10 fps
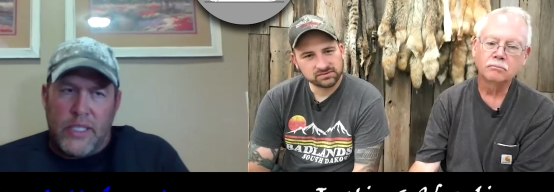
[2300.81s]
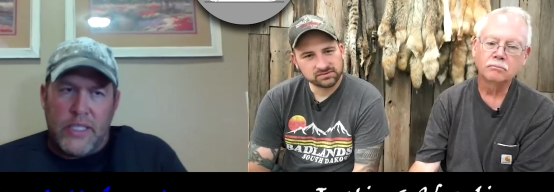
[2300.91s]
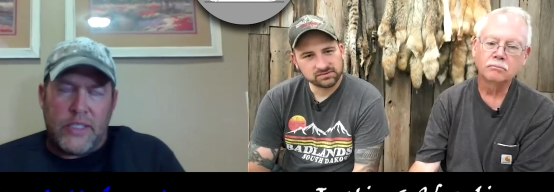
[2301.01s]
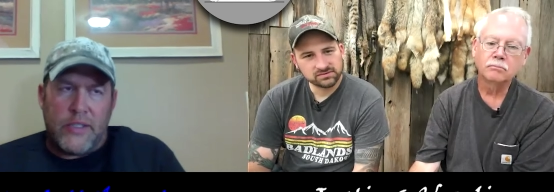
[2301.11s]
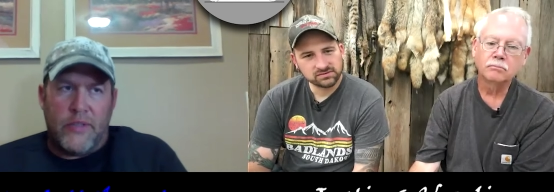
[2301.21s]
Speaker 1: the
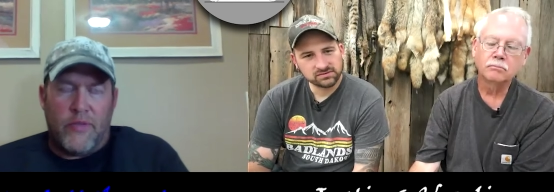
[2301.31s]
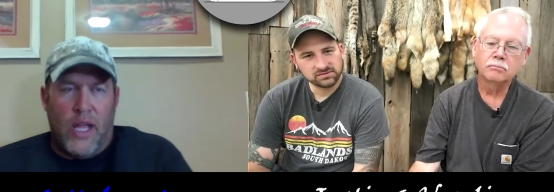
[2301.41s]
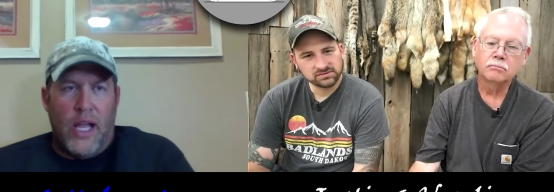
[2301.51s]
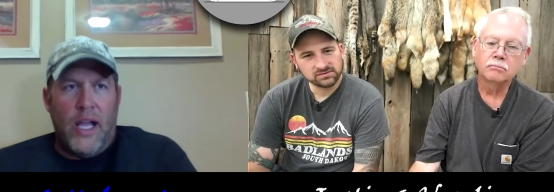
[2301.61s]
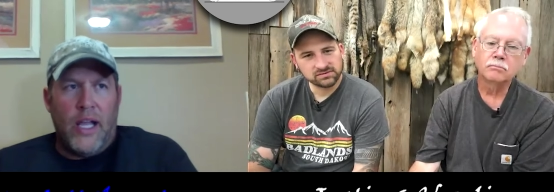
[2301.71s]
country, the
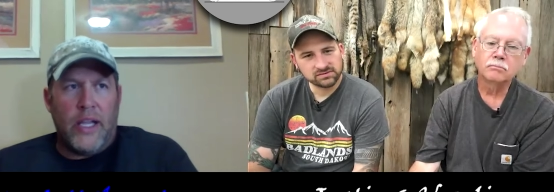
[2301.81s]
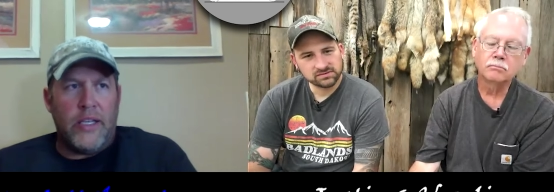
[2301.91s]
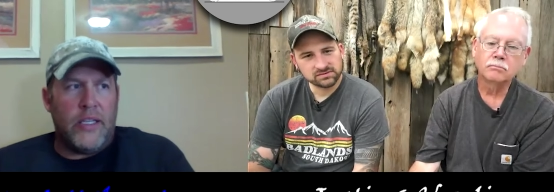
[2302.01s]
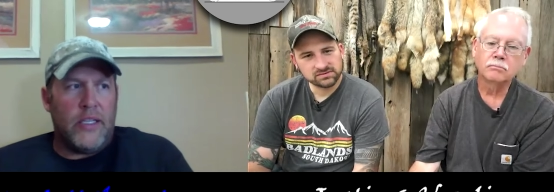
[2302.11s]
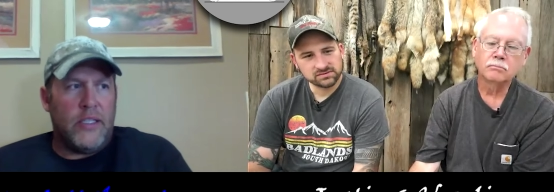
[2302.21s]
flag,
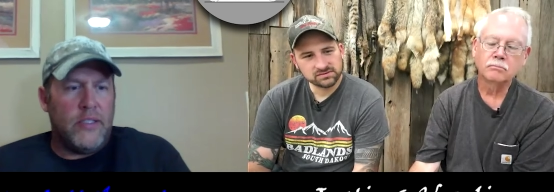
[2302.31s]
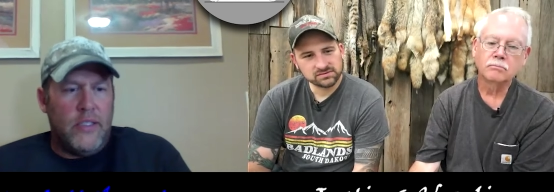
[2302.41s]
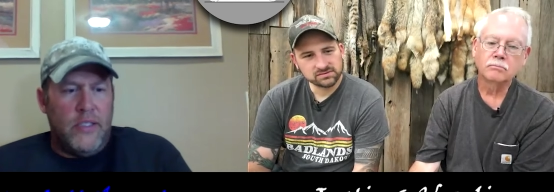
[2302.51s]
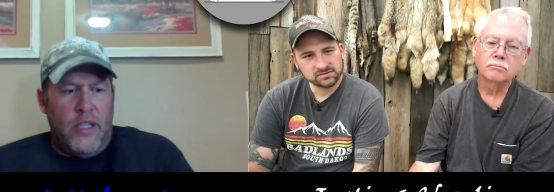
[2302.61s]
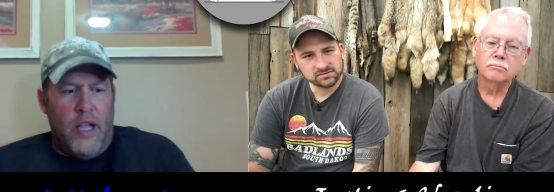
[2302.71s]
and uh,
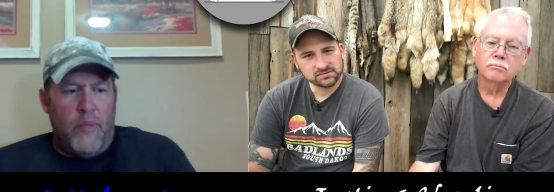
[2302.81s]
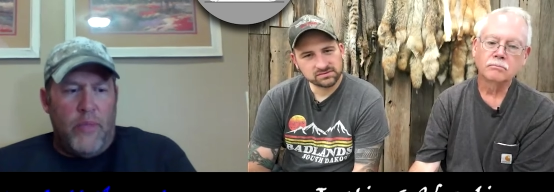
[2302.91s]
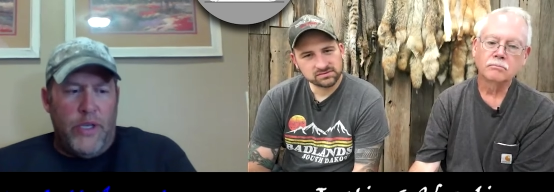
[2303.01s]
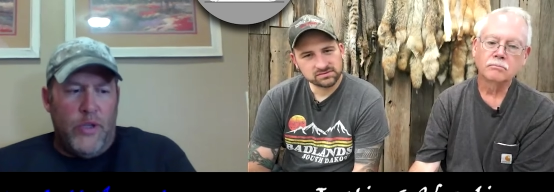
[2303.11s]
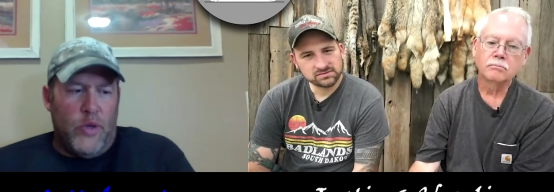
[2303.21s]
I've
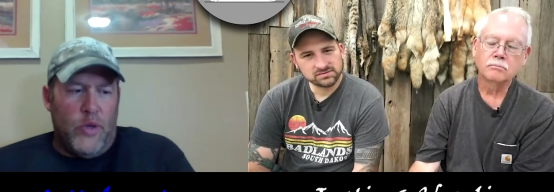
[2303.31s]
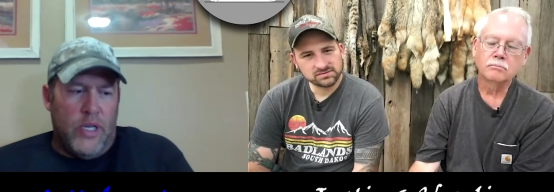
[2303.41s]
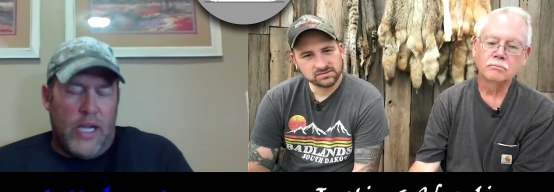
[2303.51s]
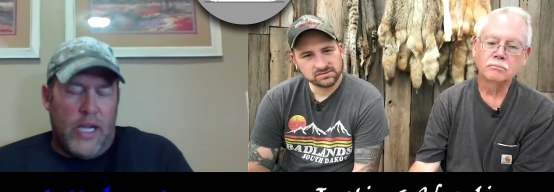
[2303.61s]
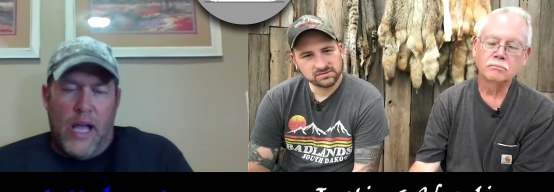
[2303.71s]
been doing.
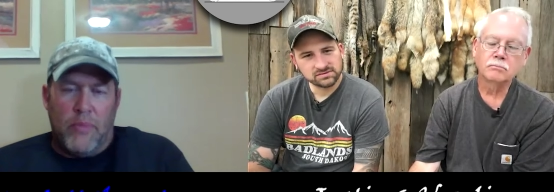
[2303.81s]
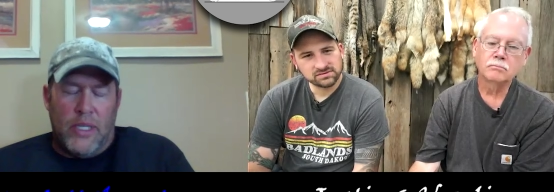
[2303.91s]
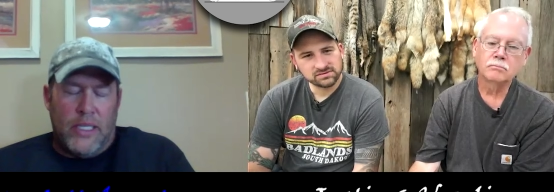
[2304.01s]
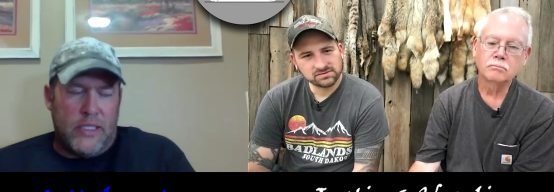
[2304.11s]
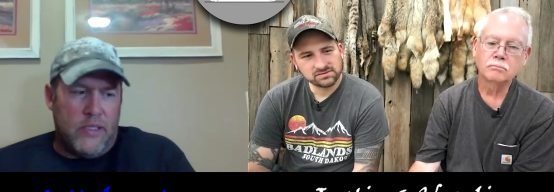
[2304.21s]
God
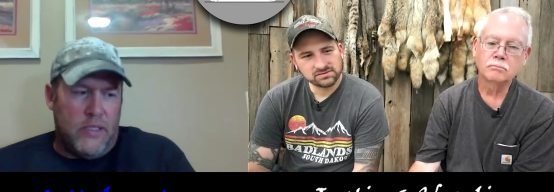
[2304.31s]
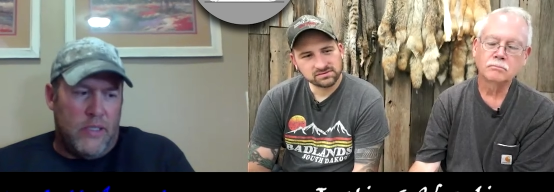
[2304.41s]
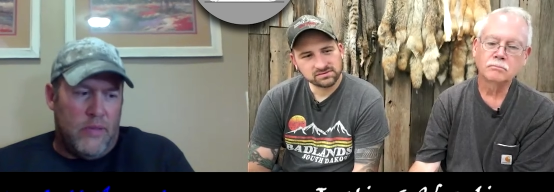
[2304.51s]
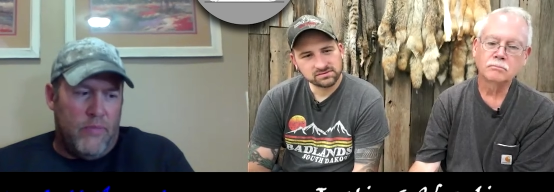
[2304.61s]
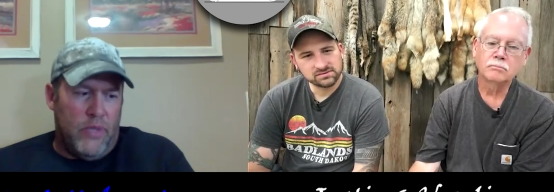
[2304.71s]
bless
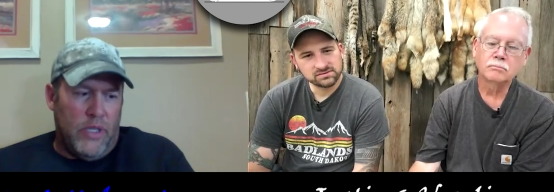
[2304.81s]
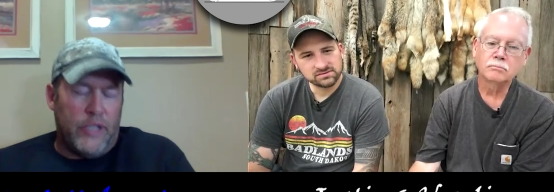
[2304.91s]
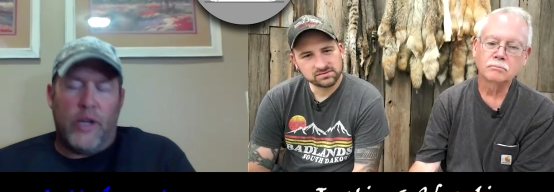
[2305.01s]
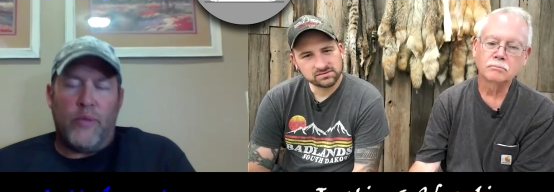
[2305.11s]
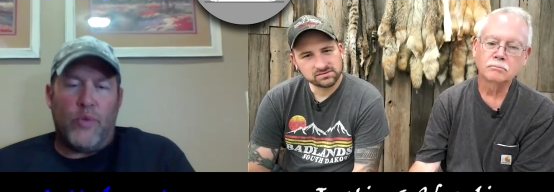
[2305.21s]
uh, Lee
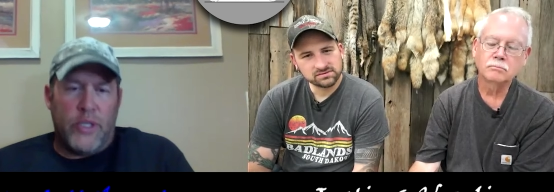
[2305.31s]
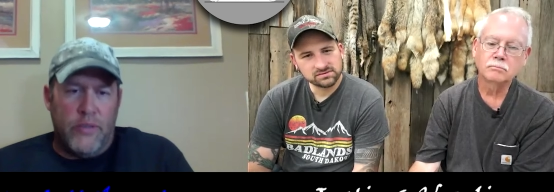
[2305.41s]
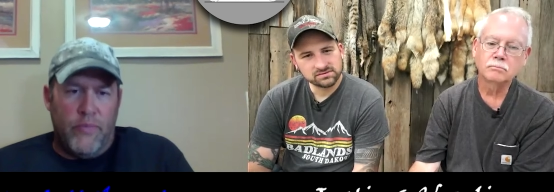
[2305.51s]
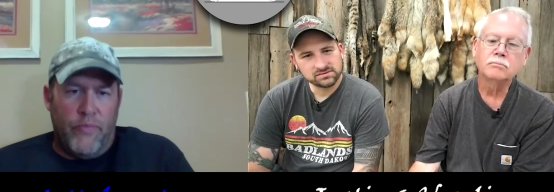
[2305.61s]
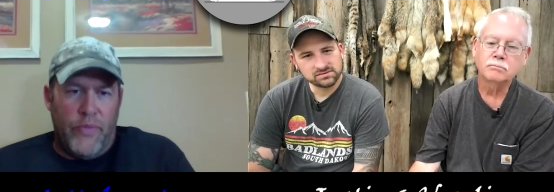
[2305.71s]
Greenwood.
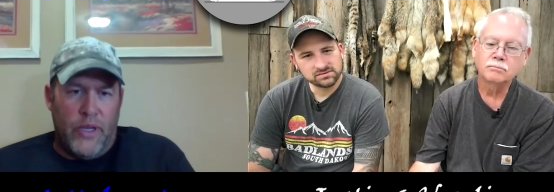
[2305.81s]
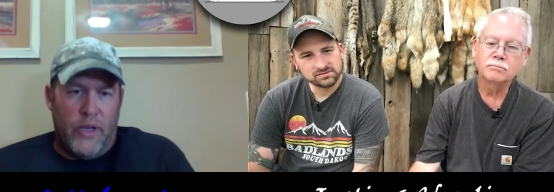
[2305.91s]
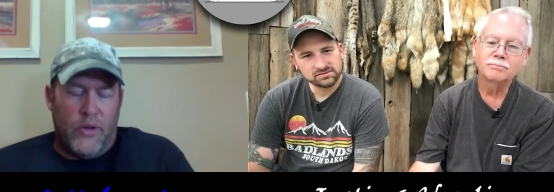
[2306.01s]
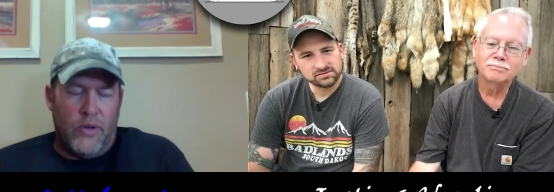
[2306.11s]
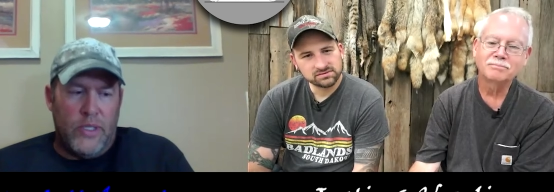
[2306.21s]
Speaker 2: You
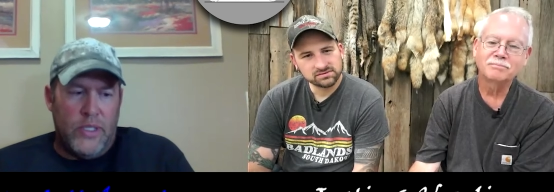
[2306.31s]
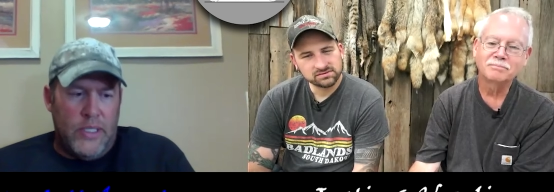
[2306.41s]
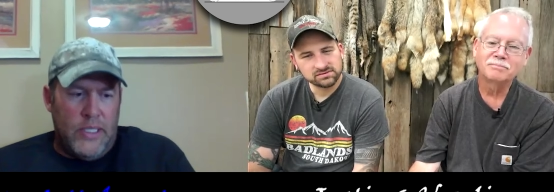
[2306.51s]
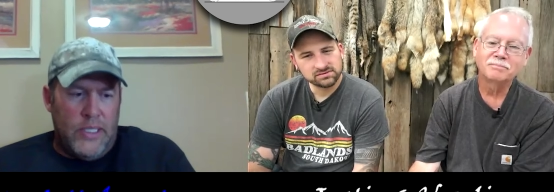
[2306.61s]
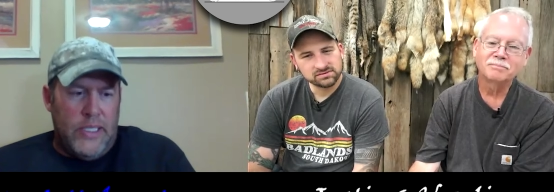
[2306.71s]
know,
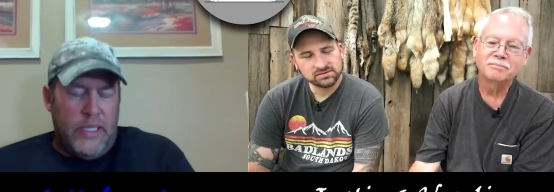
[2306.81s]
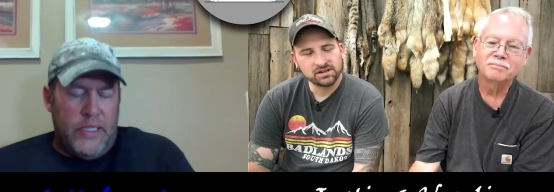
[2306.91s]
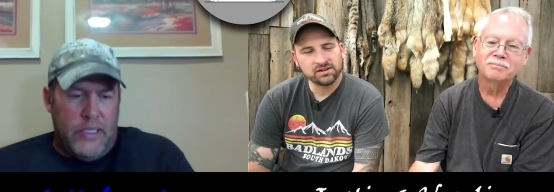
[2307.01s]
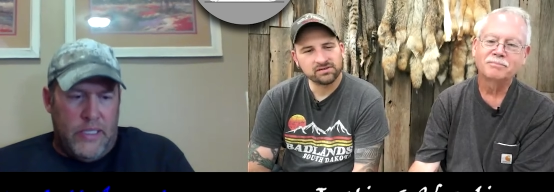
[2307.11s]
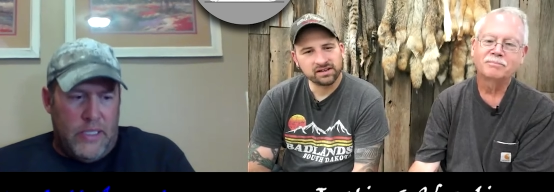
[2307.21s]

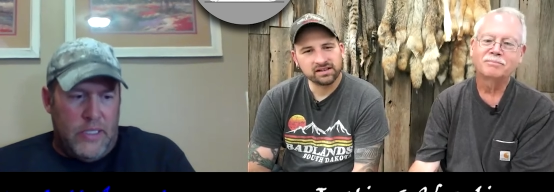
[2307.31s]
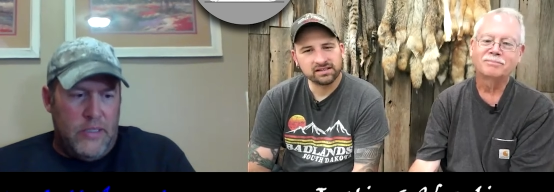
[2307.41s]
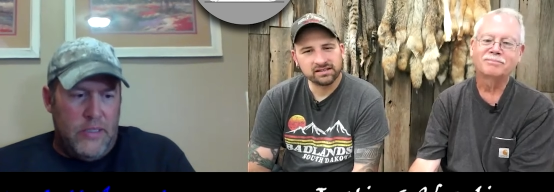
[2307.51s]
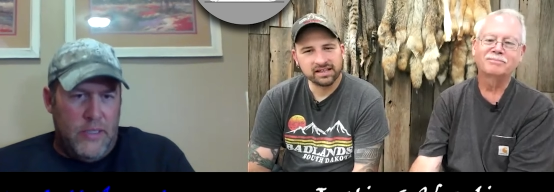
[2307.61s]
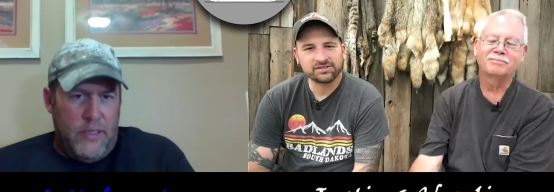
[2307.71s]
and uh, okay. uh,
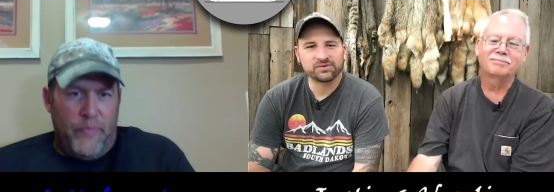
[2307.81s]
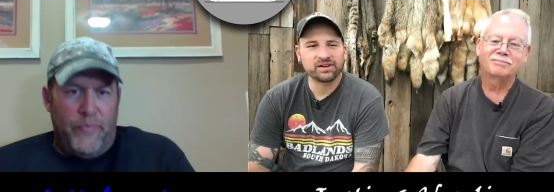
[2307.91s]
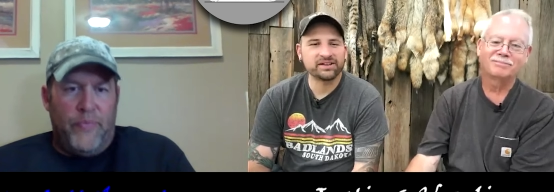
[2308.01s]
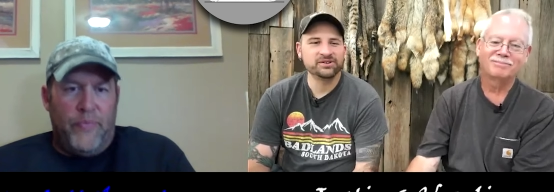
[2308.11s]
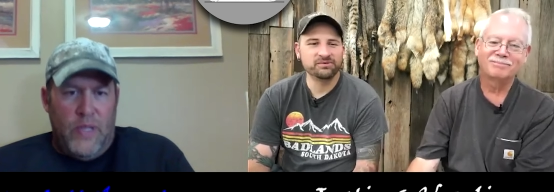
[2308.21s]
that's
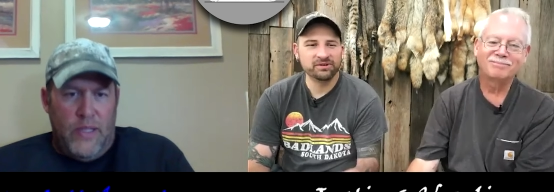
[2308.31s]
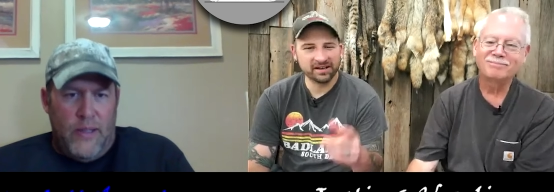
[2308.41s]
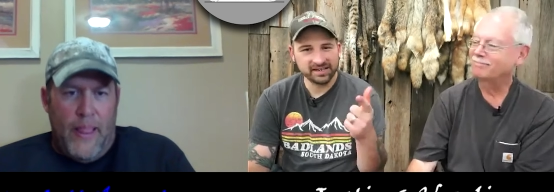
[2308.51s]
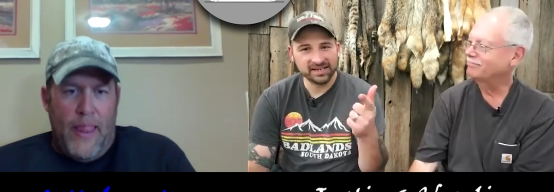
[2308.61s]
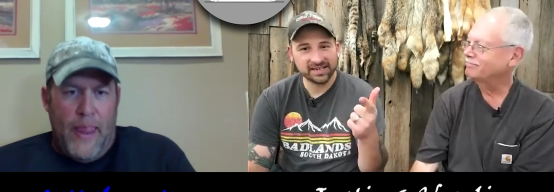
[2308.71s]
you know what
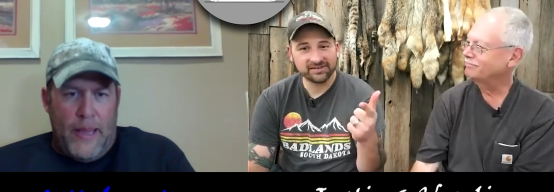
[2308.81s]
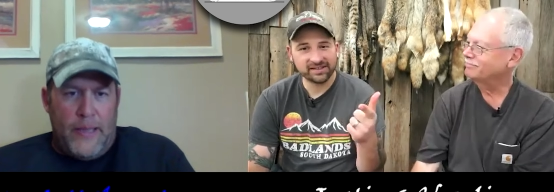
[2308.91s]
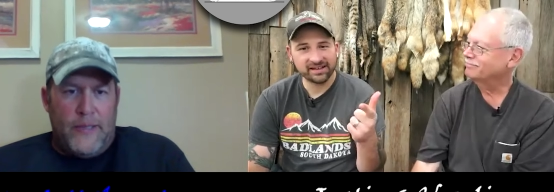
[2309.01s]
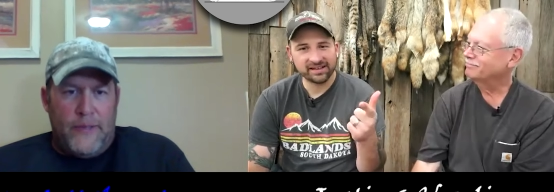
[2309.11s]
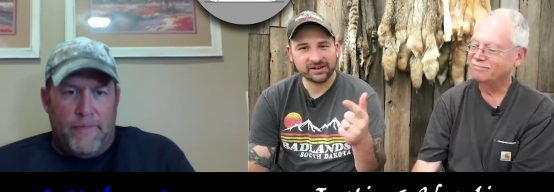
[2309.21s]
I did hear
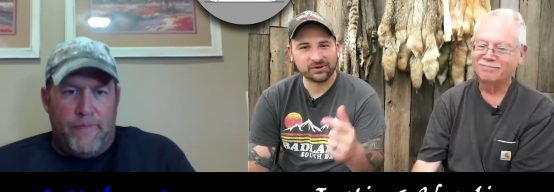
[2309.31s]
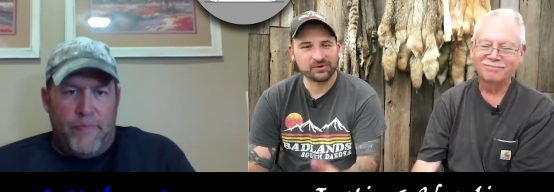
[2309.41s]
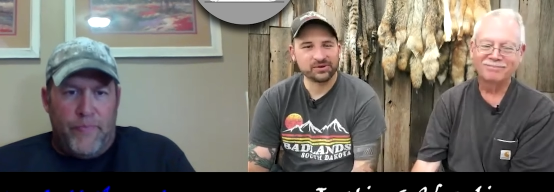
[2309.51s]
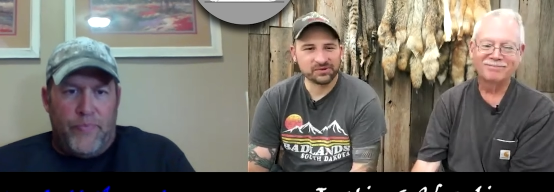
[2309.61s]
that echoing